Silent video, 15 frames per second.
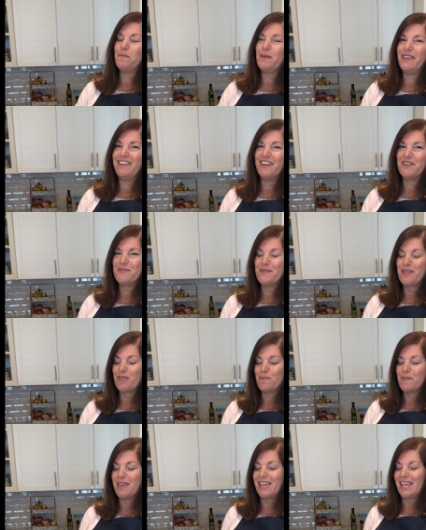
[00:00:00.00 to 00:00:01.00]
be here
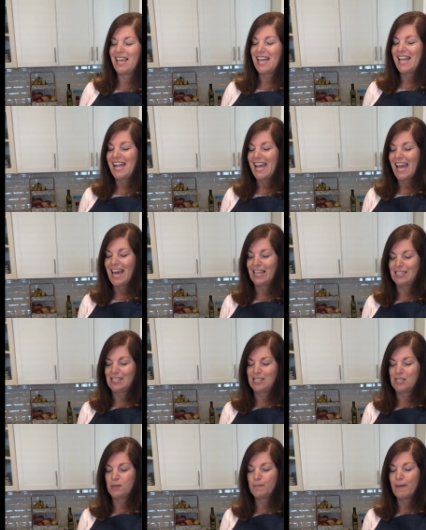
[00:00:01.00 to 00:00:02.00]
with me and
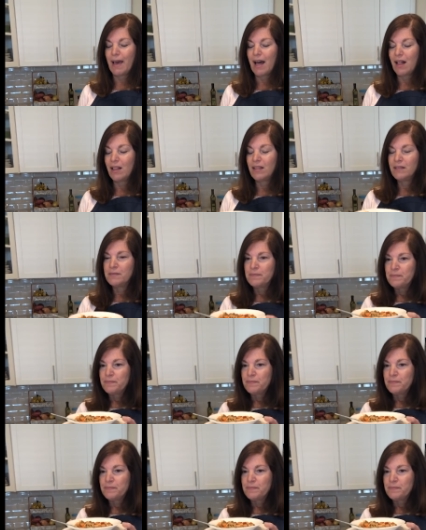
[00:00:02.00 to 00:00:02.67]
smell